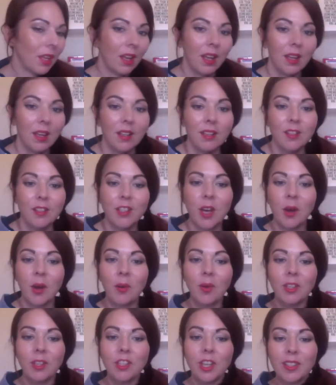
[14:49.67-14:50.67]

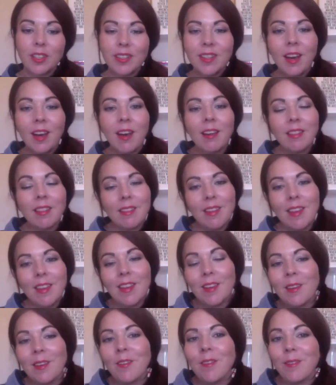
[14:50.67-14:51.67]
So, Jessica, thank
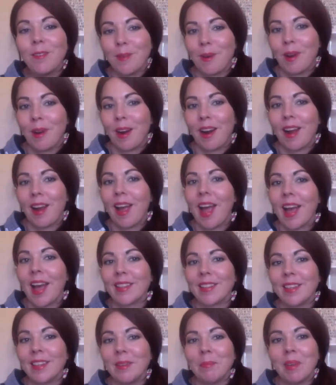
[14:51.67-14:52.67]
you for
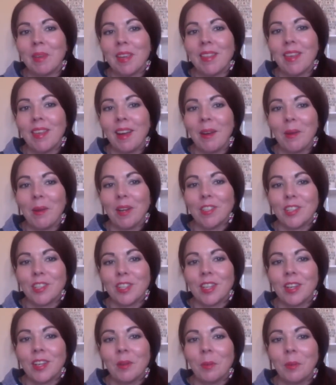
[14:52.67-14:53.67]
asking me that
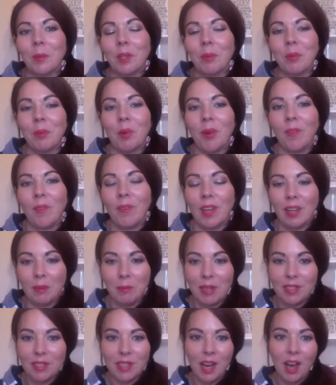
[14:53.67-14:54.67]
question. It really motivated
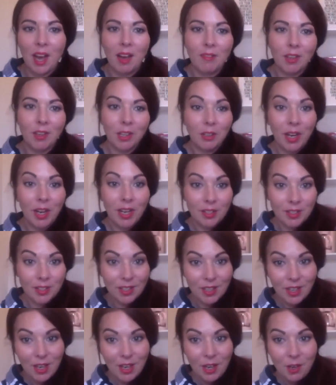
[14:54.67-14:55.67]
me to have a
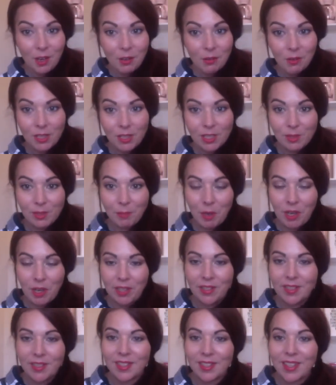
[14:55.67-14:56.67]
great
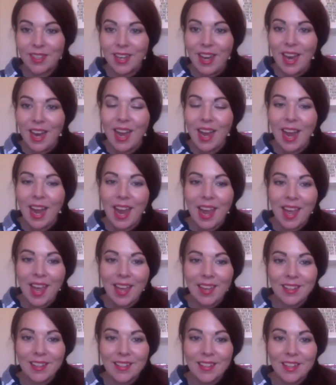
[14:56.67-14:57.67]
response.
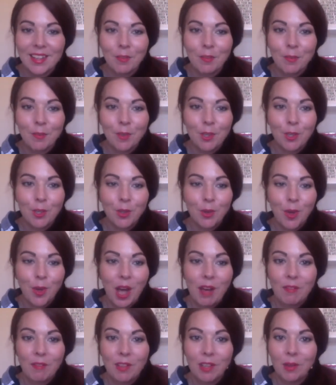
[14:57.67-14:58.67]
And if you
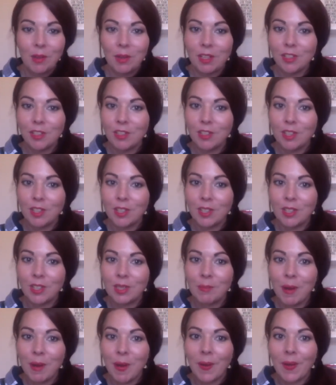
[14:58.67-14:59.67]
have any questions
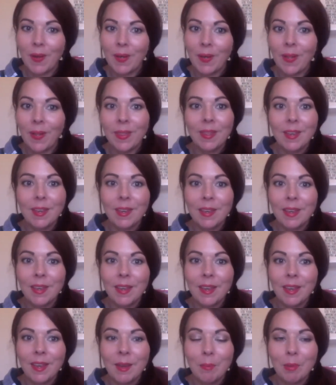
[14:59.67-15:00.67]
about
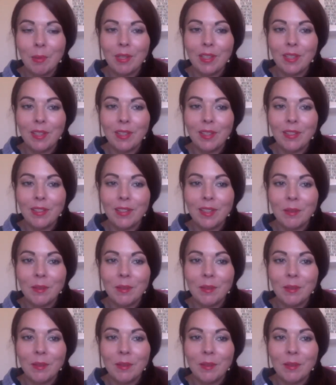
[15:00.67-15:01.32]
anything, please hit